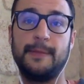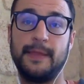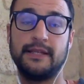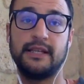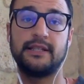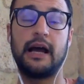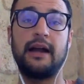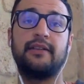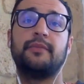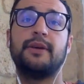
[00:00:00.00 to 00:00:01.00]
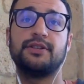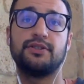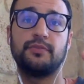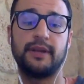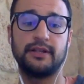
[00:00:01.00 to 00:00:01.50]
These are the
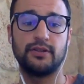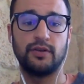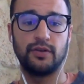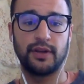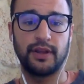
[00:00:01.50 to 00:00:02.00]
measurements or